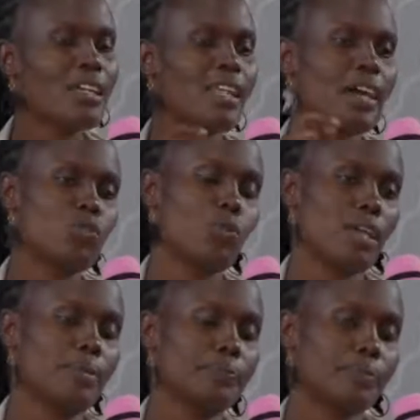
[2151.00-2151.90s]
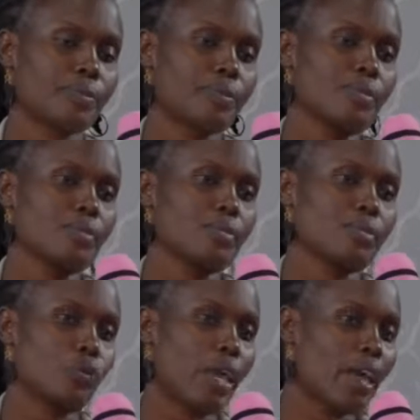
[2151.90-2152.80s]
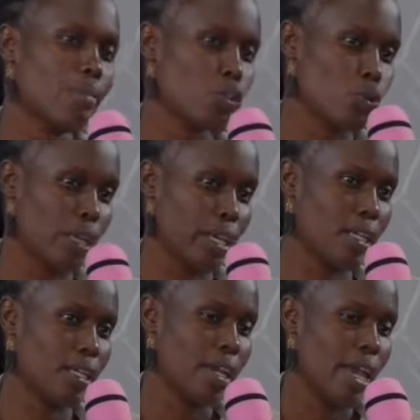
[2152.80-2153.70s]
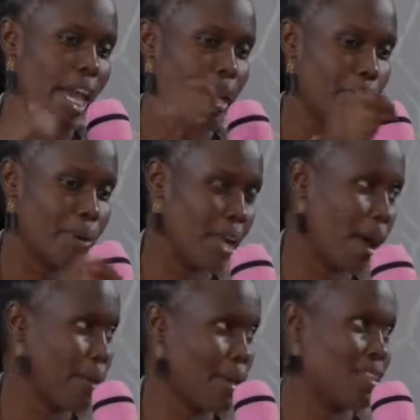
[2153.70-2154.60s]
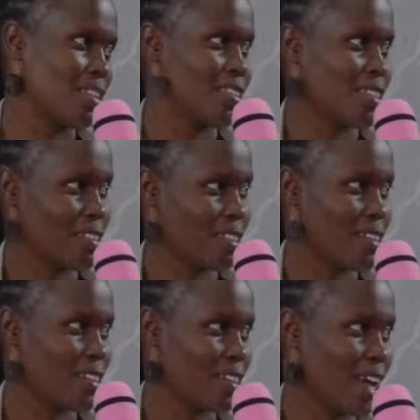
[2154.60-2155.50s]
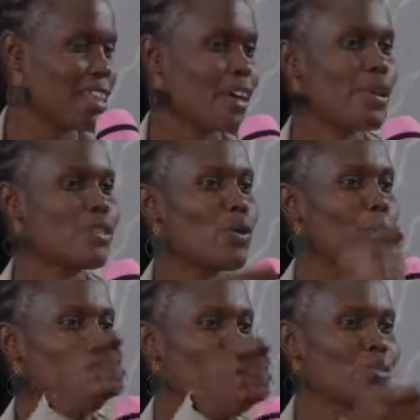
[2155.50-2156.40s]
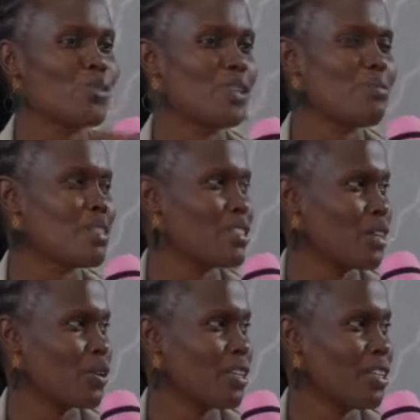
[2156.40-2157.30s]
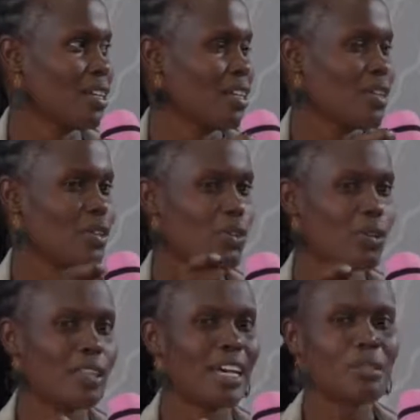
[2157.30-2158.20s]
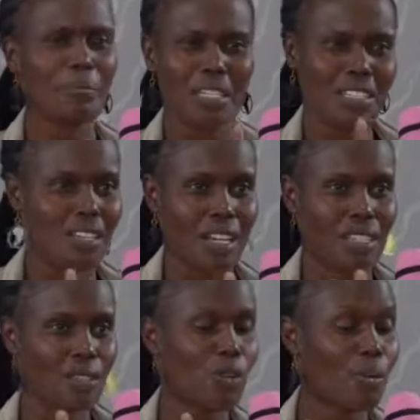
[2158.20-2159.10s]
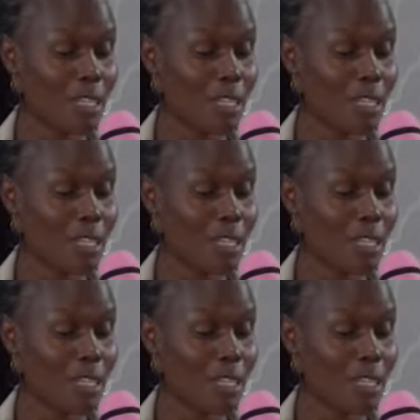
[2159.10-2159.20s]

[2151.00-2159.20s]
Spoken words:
And then that way, we are able to heal and bring up healthy children. Otherwise, we pass on the betrayal, that mistrust.